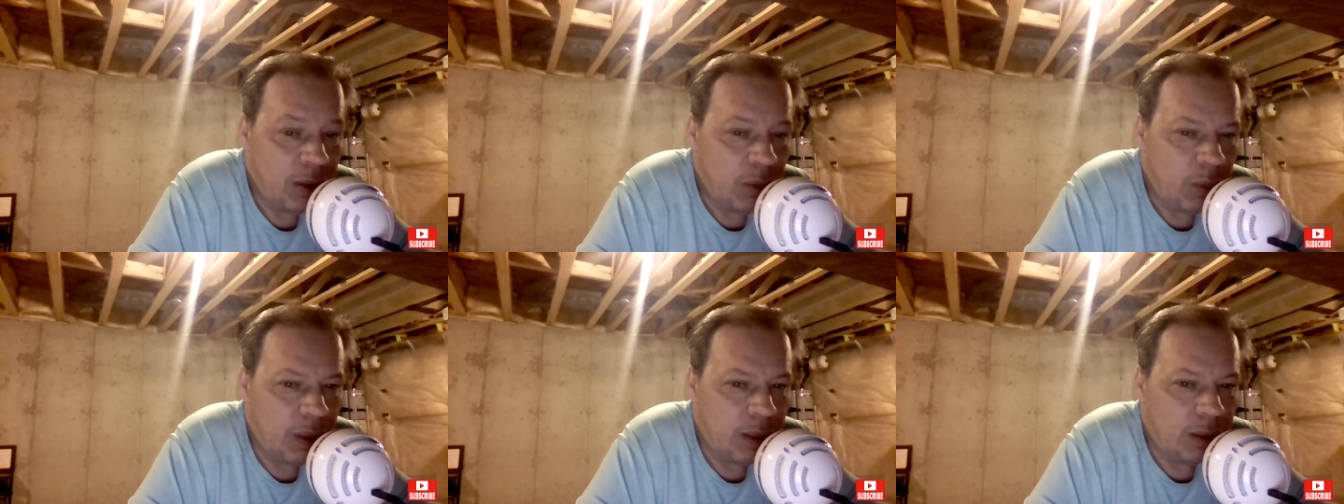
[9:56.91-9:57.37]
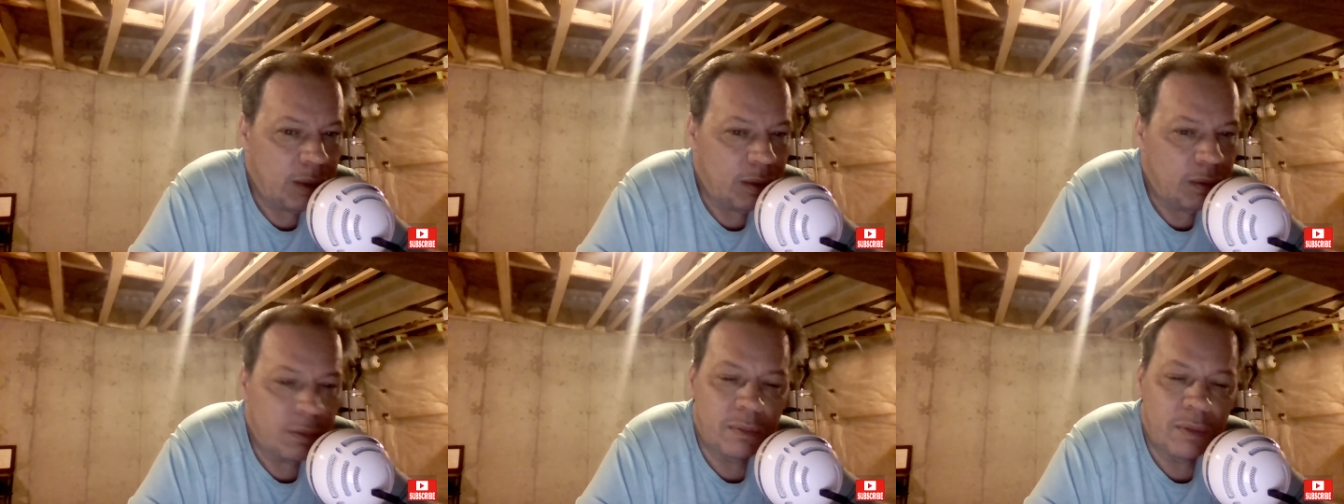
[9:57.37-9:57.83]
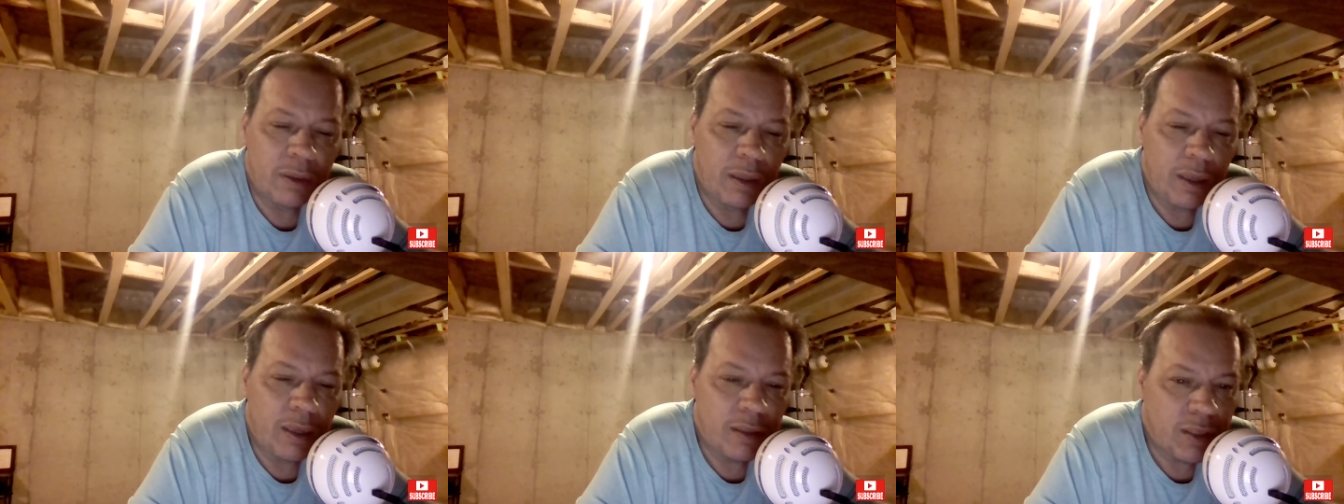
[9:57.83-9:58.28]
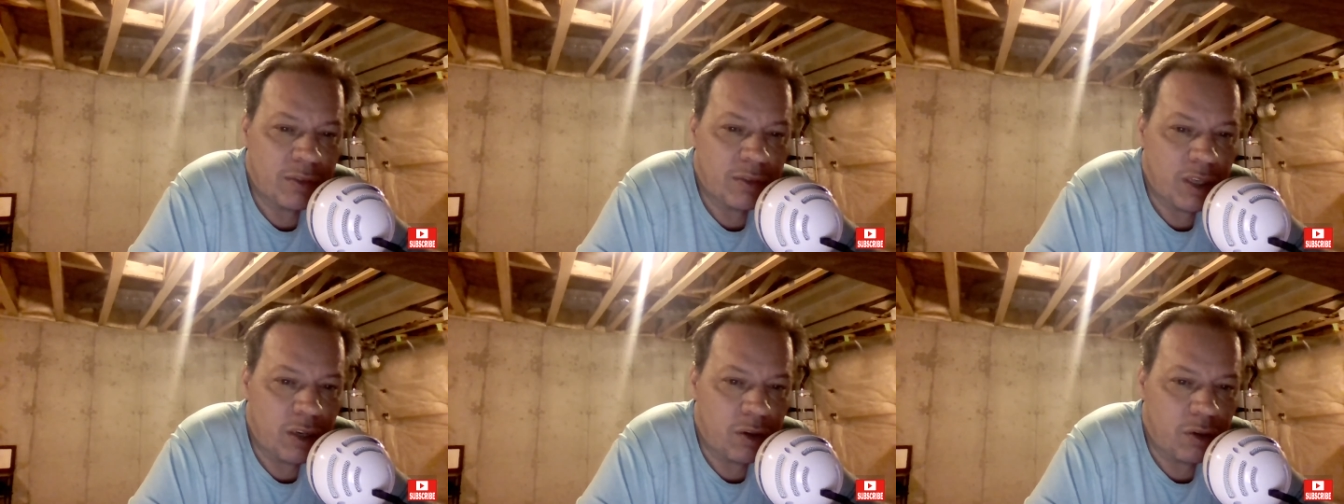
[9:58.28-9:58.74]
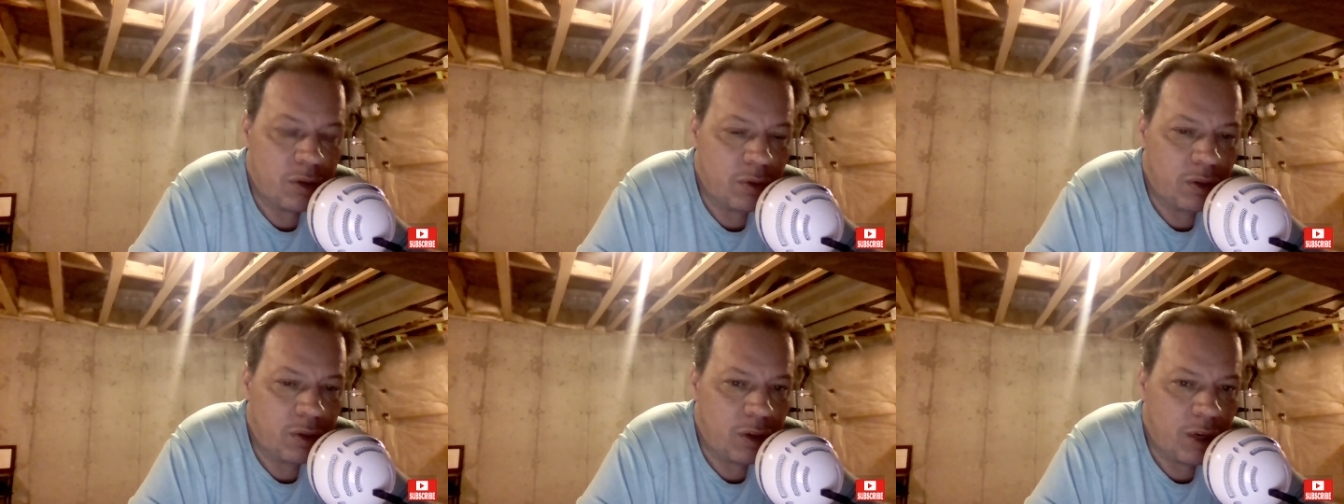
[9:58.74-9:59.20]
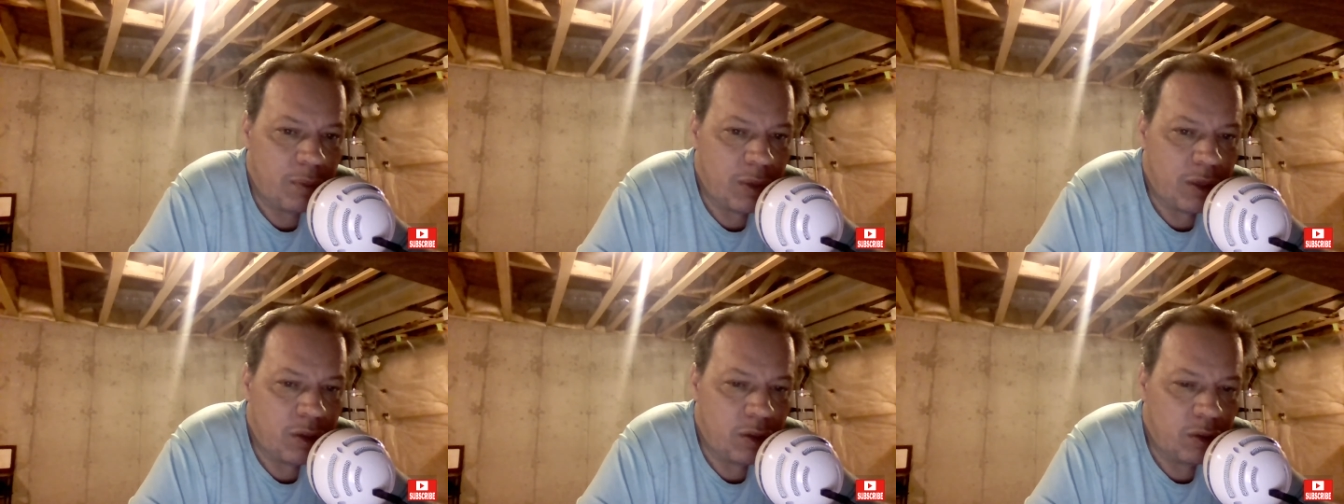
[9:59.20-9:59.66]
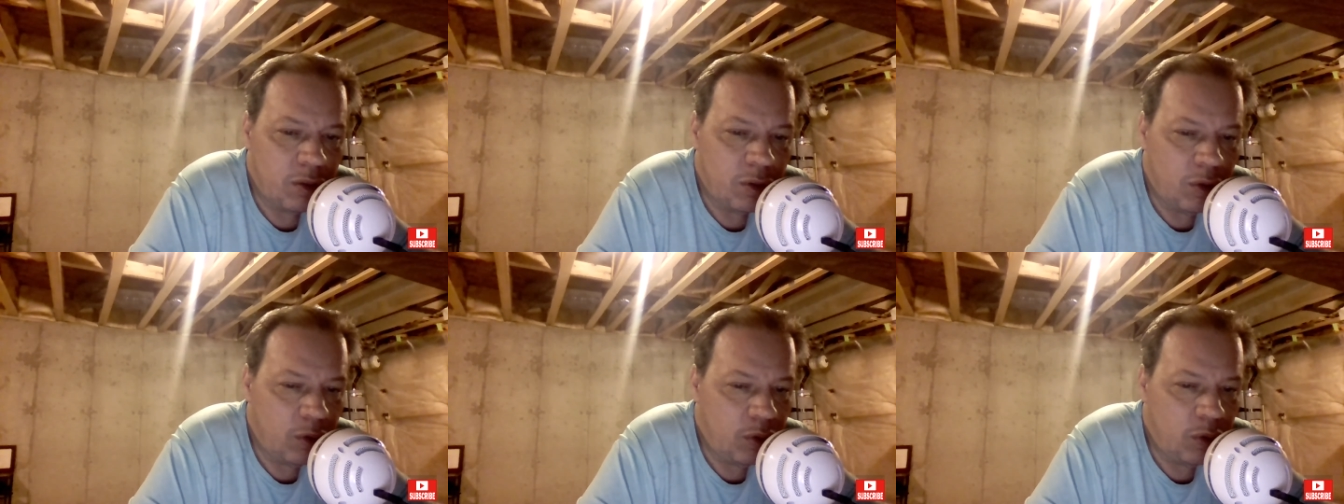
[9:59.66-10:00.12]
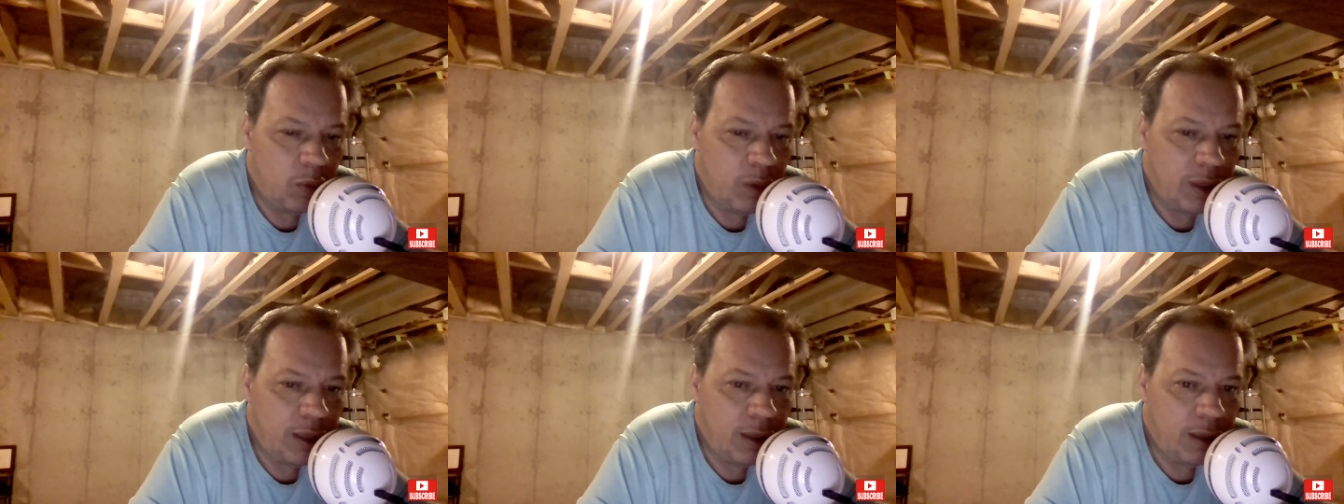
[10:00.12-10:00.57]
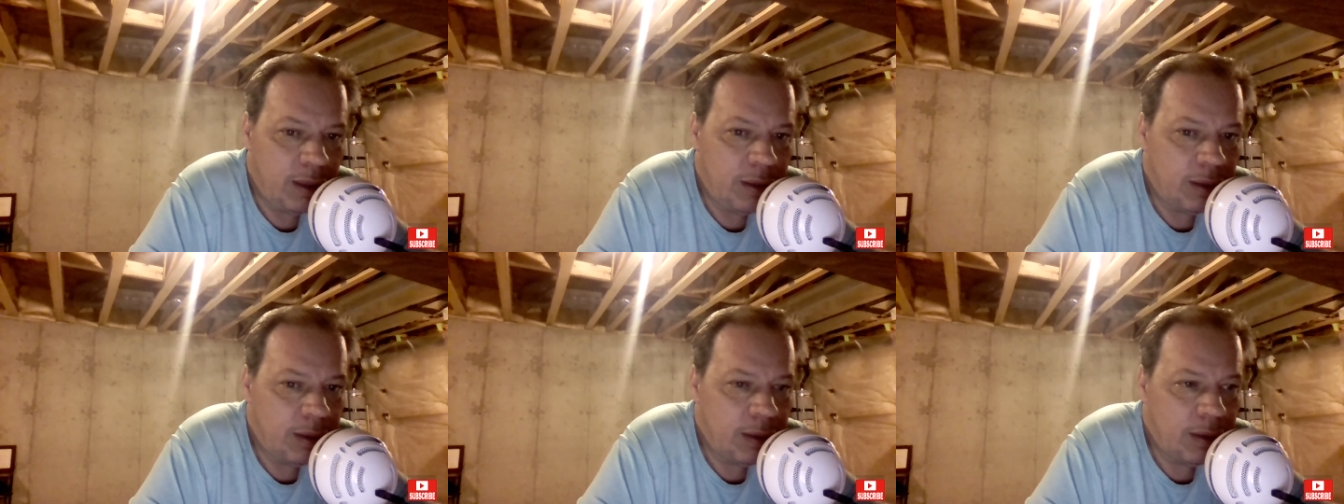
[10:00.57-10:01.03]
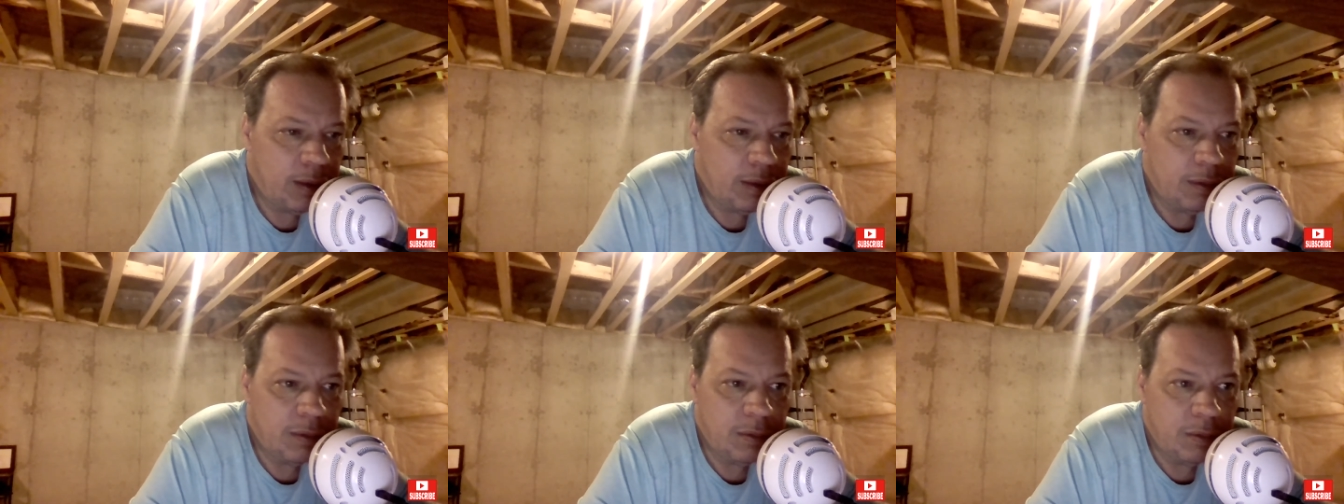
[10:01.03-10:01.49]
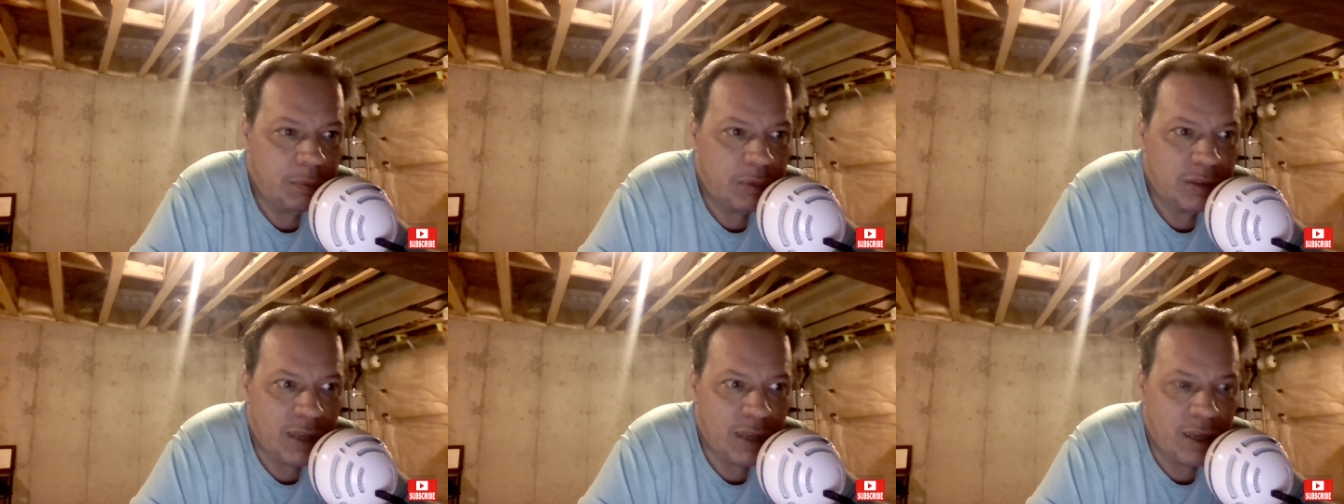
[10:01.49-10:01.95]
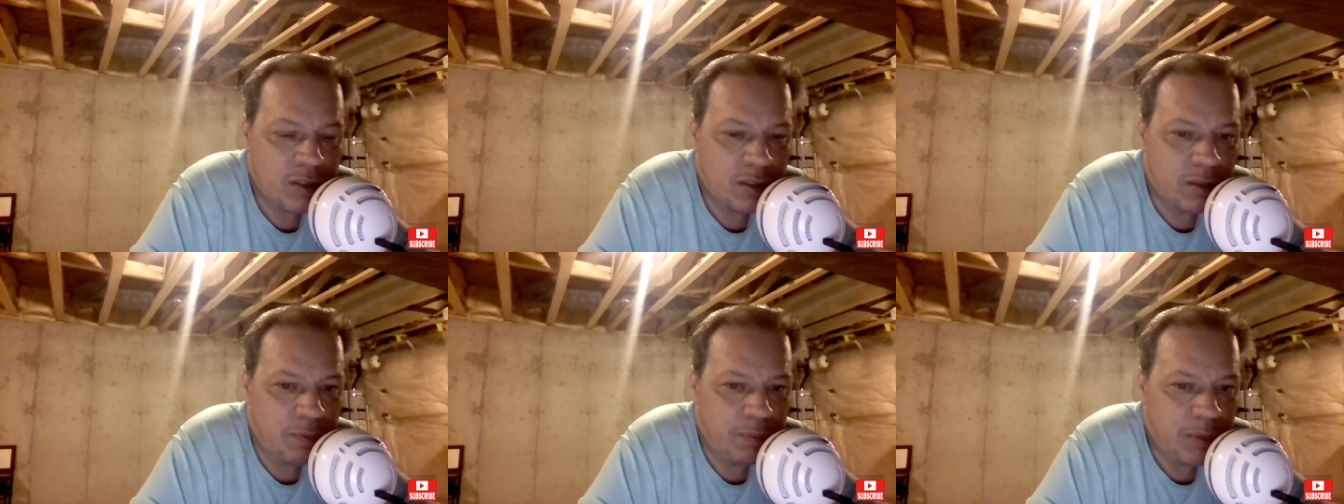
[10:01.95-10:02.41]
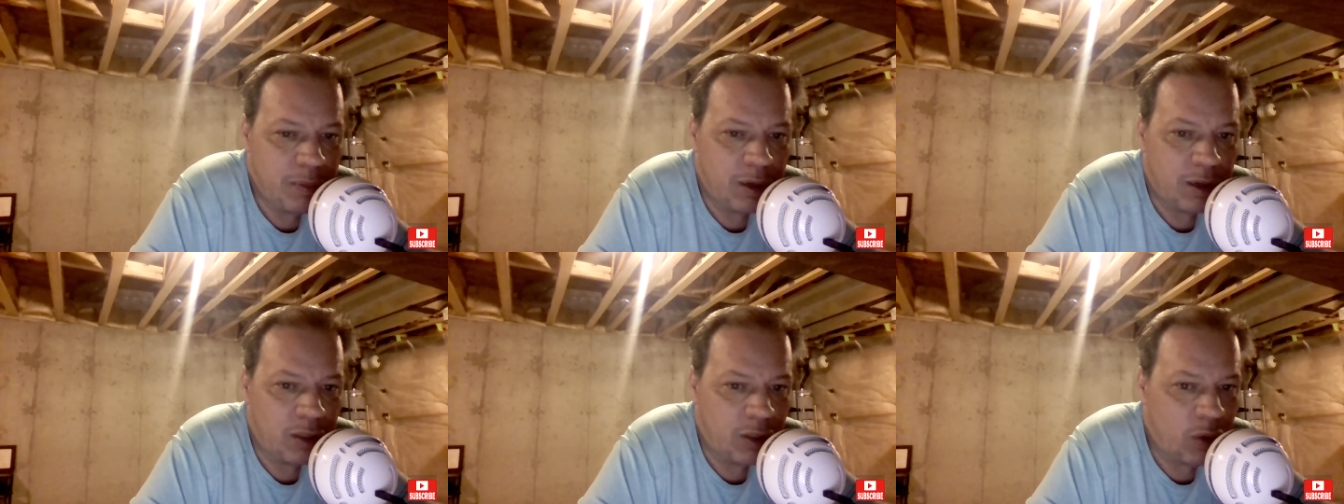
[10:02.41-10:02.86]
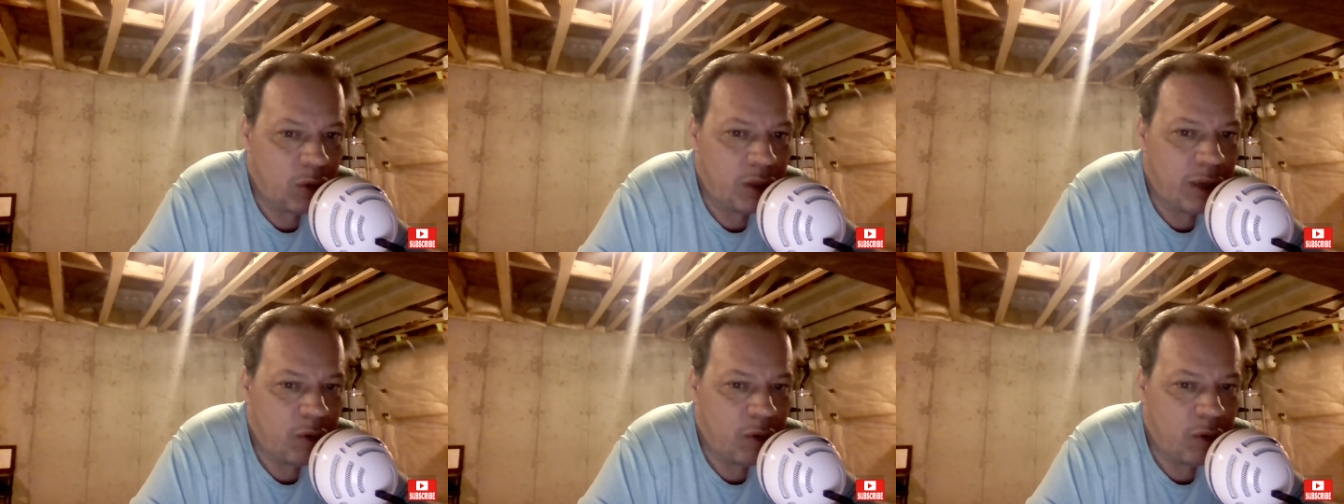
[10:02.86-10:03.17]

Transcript: Well, as I stated earlier, I mean, who in besides the people that are loaded down